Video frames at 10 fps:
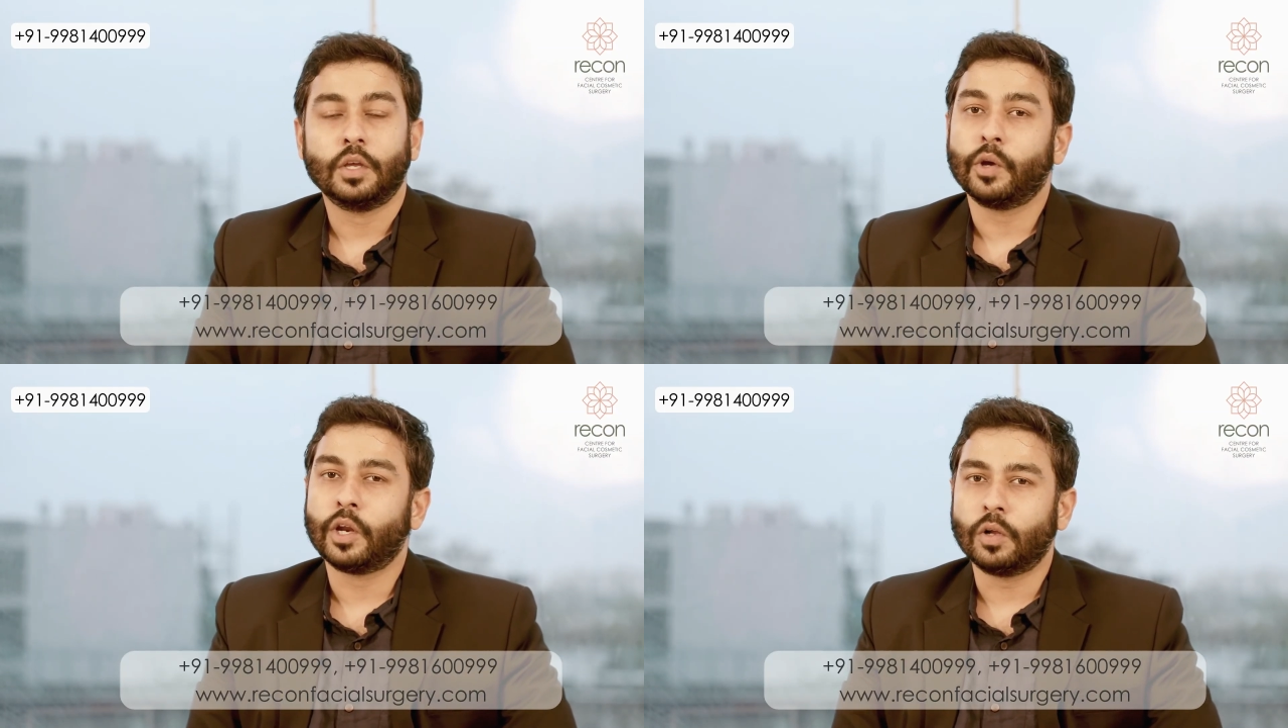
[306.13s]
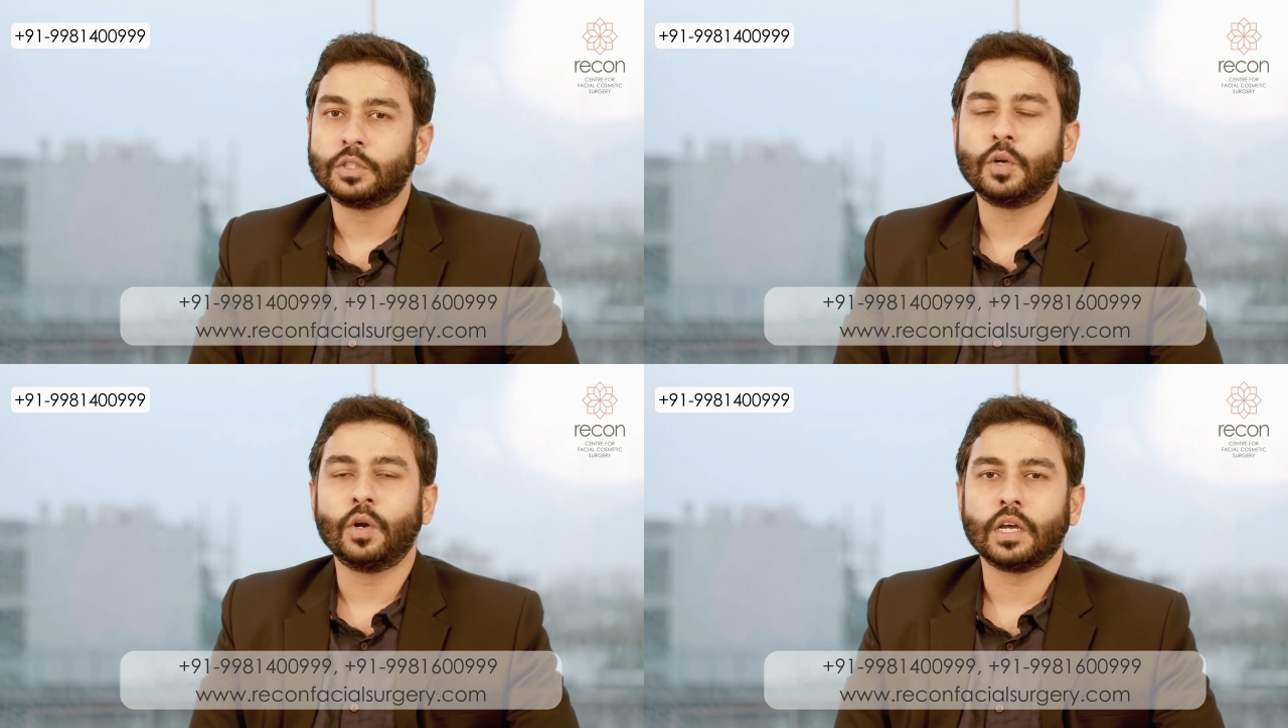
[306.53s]
You can
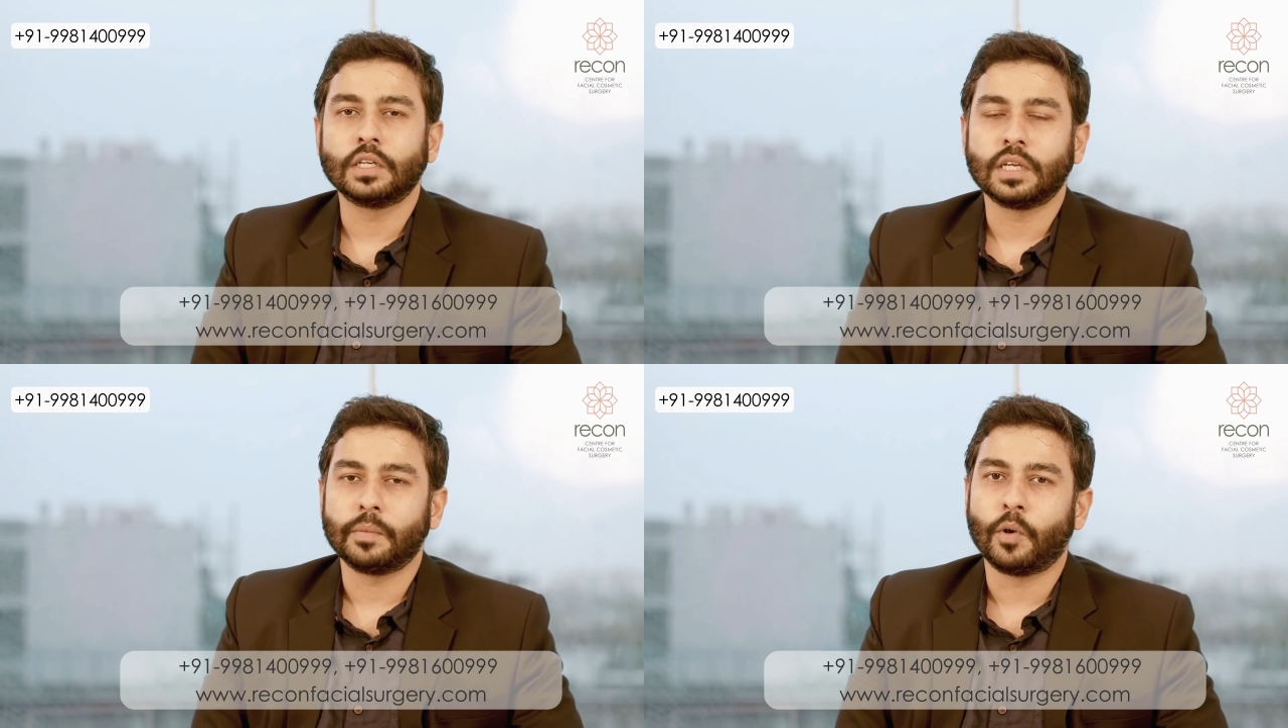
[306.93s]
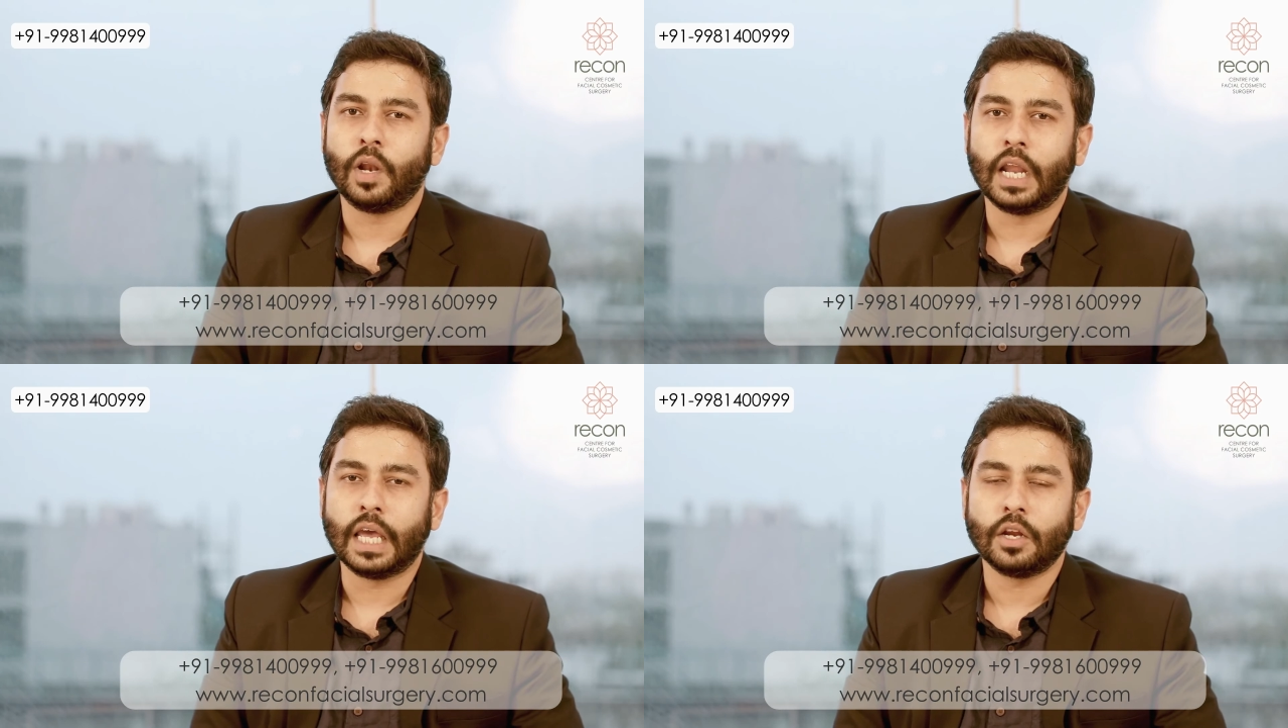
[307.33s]
also look us up
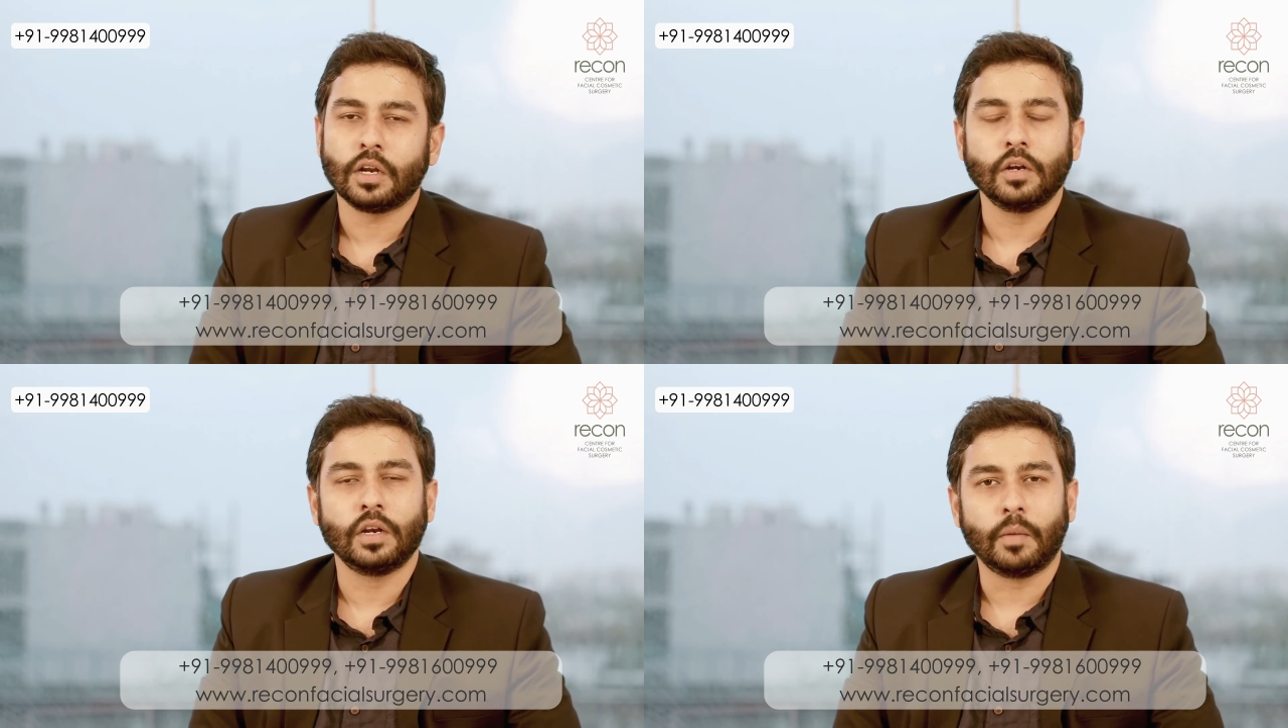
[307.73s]
online at